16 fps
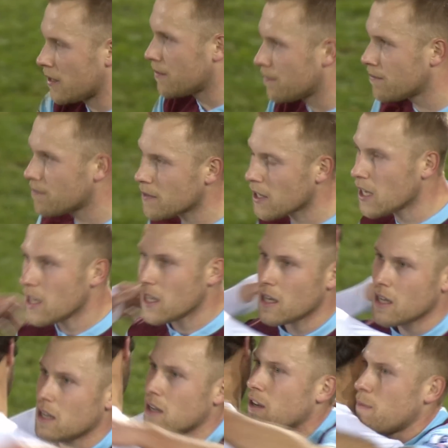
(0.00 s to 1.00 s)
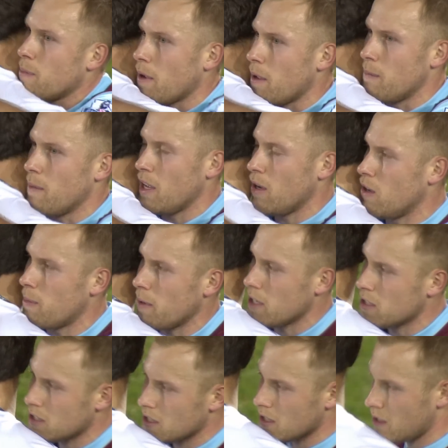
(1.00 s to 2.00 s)
Burnley. We know we need to put that right.
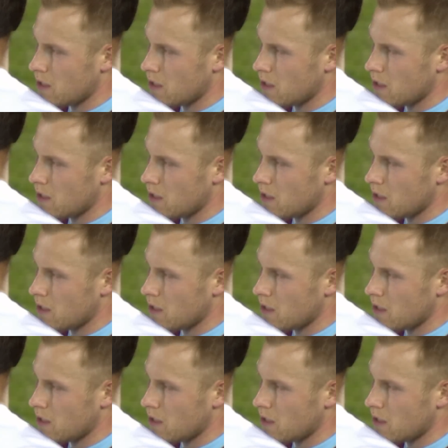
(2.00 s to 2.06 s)
And